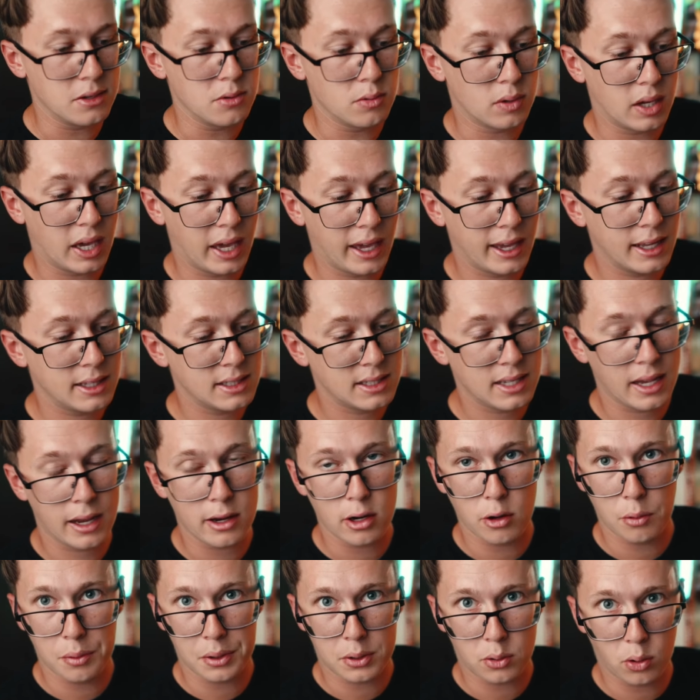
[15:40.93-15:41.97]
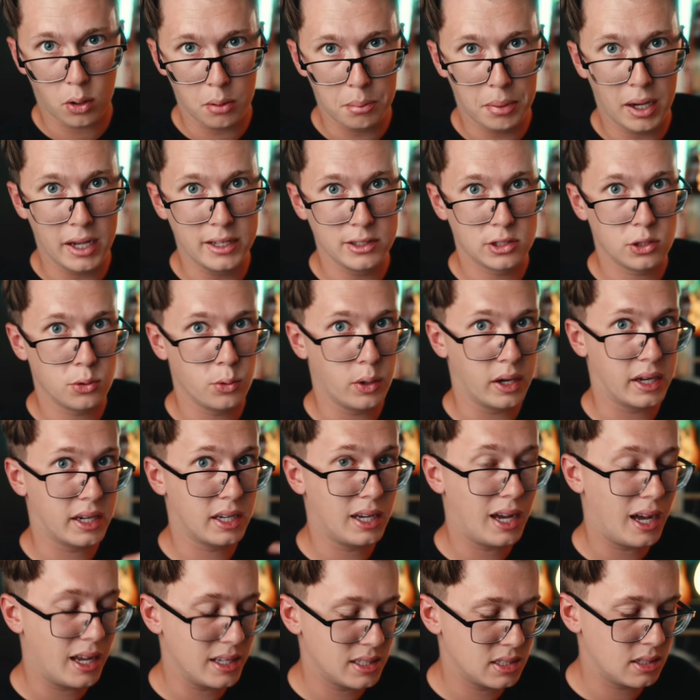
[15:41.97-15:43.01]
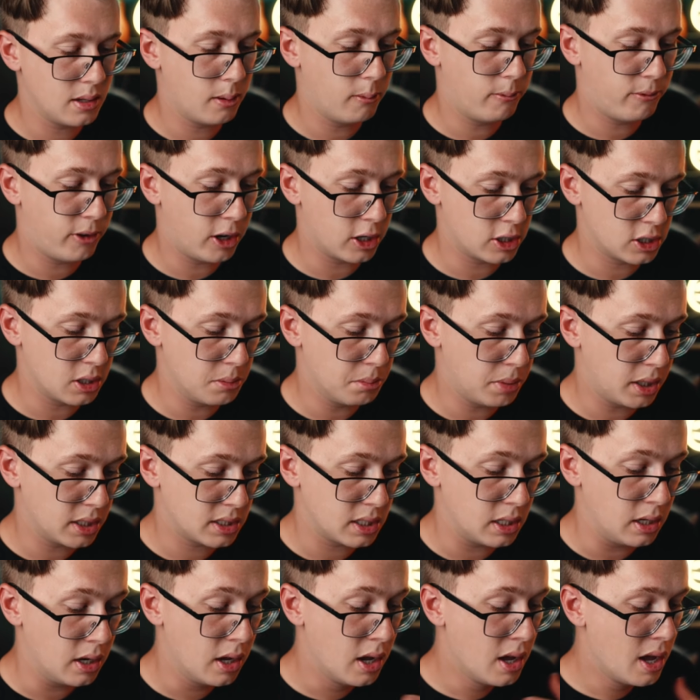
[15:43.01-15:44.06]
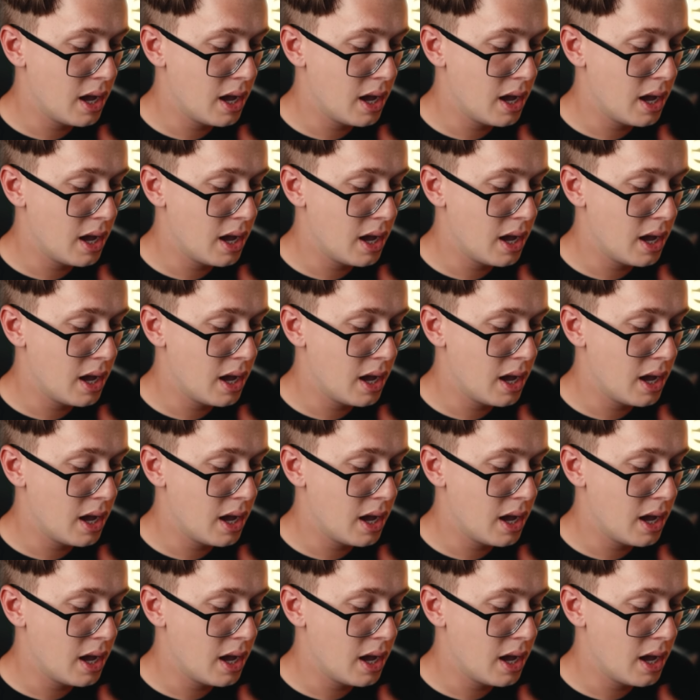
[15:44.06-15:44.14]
you can set your record button to a custom function button.